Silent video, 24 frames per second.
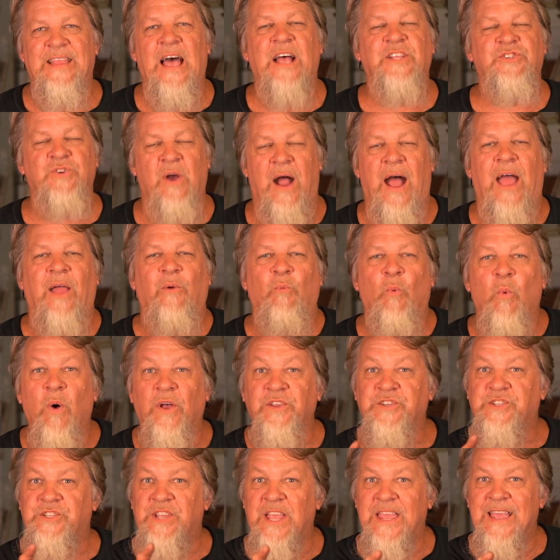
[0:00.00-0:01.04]
That's right.
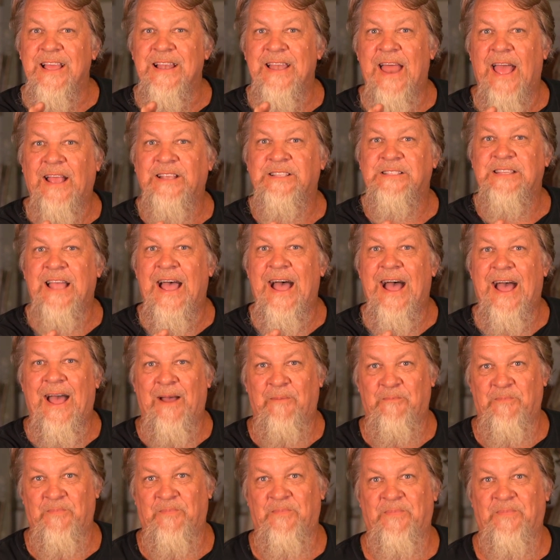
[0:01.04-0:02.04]
We'll see you next time.